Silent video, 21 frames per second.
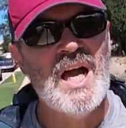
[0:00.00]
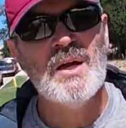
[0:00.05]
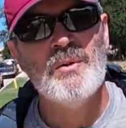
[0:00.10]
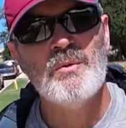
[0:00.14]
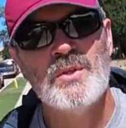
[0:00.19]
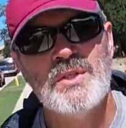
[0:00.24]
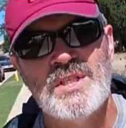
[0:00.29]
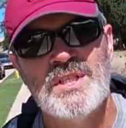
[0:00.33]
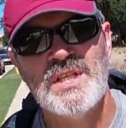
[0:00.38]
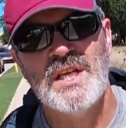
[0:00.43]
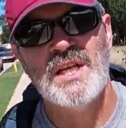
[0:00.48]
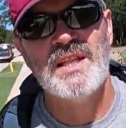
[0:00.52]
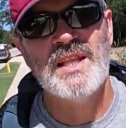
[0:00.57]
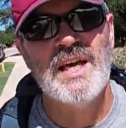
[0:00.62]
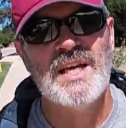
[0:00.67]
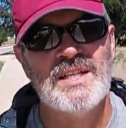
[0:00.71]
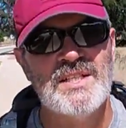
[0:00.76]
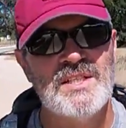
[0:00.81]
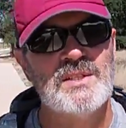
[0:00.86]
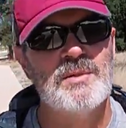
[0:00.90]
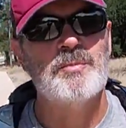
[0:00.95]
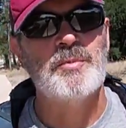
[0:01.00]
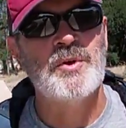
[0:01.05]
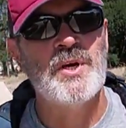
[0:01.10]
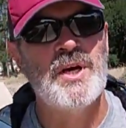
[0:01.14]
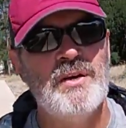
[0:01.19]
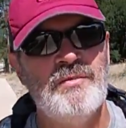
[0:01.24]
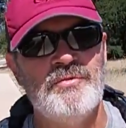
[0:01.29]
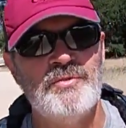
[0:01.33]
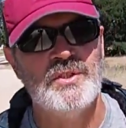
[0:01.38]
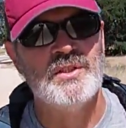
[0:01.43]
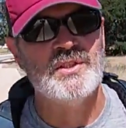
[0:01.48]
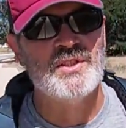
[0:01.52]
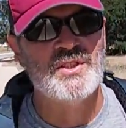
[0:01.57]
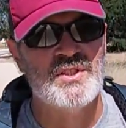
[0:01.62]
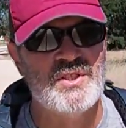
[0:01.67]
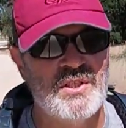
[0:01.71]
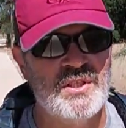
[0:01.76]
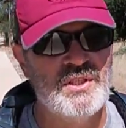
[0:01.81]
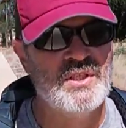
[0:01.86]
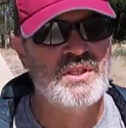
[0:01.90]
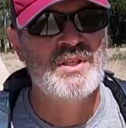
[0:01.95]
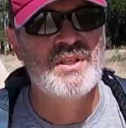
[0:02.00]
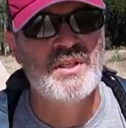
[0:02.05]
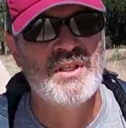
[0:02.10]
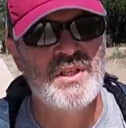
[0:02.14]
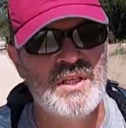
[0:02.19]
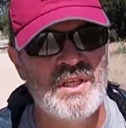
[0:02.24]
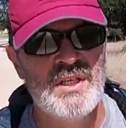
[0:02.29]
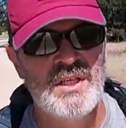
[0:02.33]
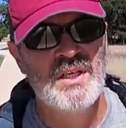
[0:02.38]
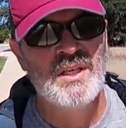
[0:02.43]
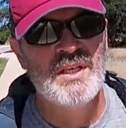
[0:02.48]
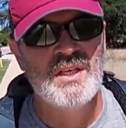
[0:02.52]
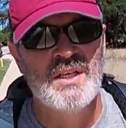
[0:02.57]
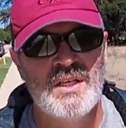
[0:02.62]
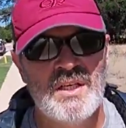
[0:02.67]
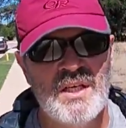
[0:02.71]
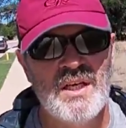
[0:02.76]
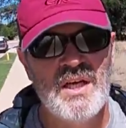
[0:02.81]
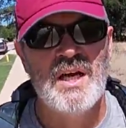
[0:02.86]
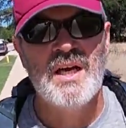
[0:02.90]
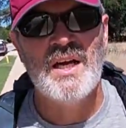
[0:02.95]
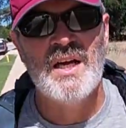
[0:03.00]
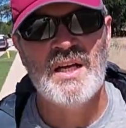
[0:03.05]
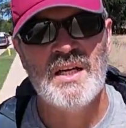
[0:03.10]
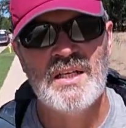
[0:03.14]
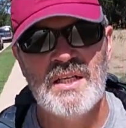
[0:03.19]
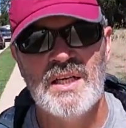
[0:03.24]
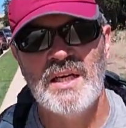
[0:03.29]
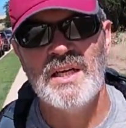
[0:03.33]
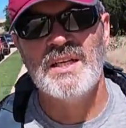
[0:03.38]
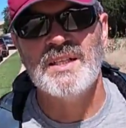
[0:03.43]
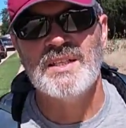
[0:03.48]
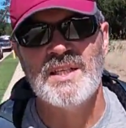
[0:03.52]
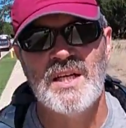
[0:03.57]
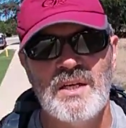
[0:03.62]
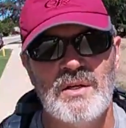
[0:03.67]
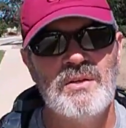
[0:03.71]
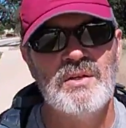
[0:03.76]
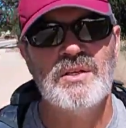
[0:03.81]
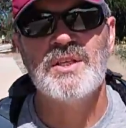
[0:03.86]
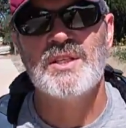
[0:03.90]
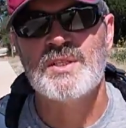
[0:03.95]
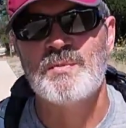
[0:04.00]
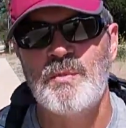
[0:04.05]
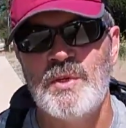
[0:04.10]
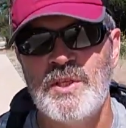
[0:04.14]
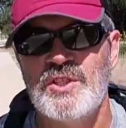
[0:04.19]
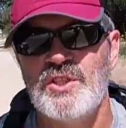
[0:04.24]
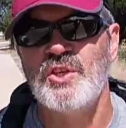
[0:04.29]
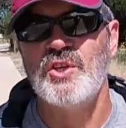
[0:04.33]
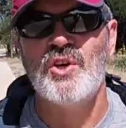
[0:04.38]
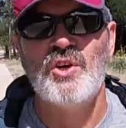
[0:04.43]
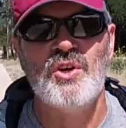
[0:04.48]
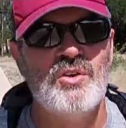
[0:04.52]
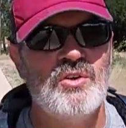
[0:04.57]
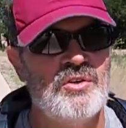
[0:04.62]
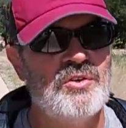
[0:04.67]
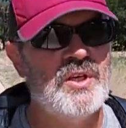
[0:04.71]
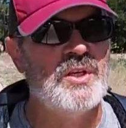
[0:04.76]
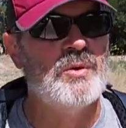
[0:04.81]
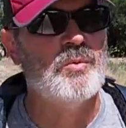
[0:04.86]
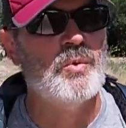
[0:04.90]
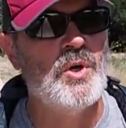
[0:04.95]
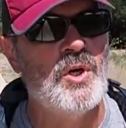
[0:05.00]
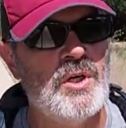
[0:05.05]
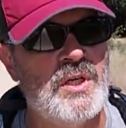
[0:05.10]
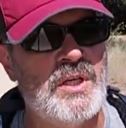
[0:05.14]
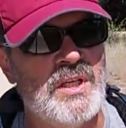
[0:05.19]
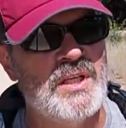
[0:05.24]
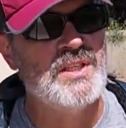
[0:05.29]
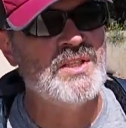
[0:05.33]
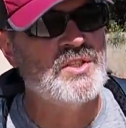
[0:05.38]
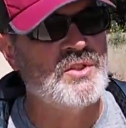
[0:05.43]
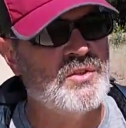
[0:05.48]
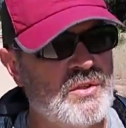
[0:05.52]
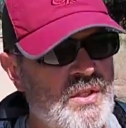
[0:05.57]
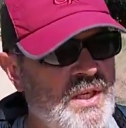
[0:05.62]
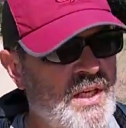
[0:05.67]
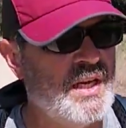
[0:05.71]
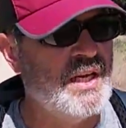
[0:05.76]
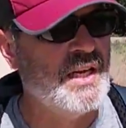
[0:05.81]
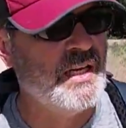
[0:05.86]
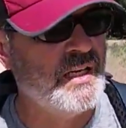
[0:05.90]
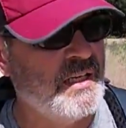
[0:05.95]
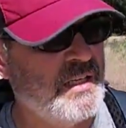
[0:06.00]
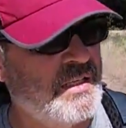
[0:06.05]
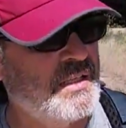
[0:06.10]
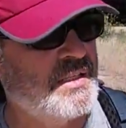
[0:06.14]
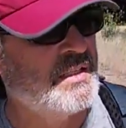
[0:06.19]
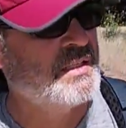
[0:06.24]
I would say that's the preference. Cutting down on as much concrete walking as you can.